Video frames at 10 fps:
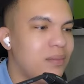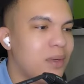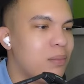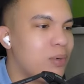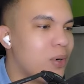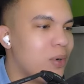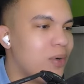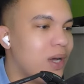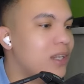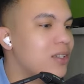But bro,
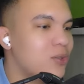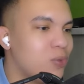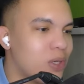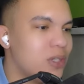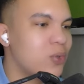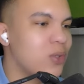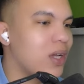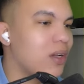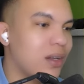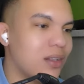I need to race with
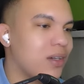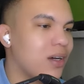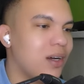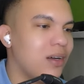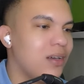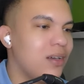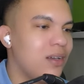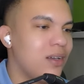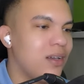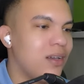that other car.
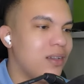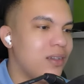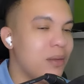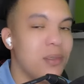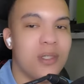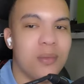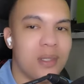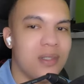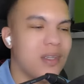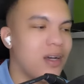That Mr.
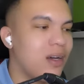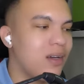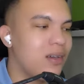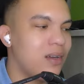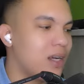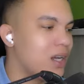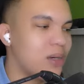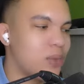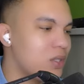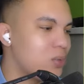Bean's car, I
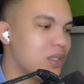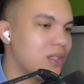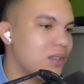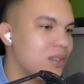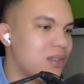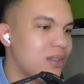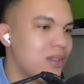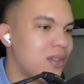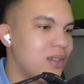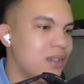gotta race with it.
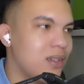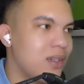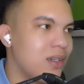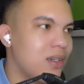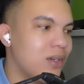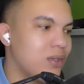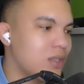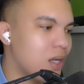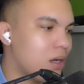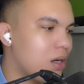Because
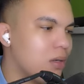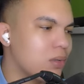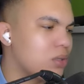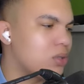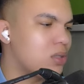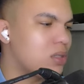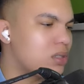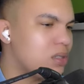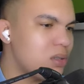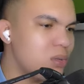that car was
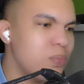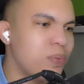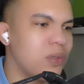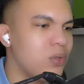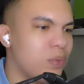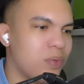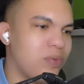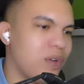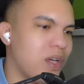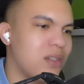super duper
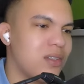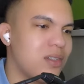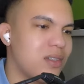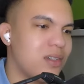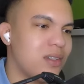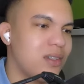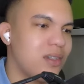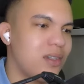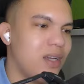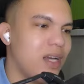fast.
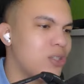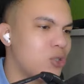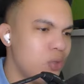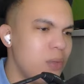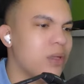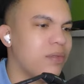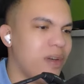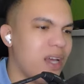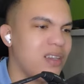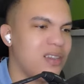Extremely
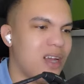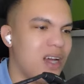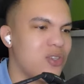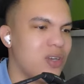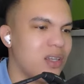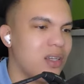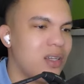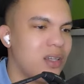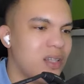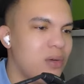fast, actually.
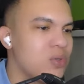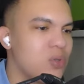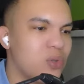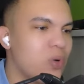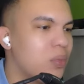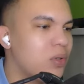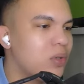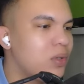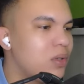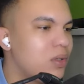That was not normal.
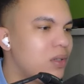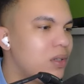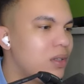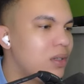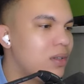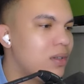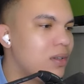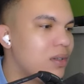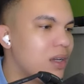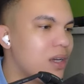
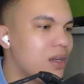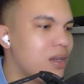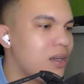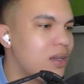Yeah.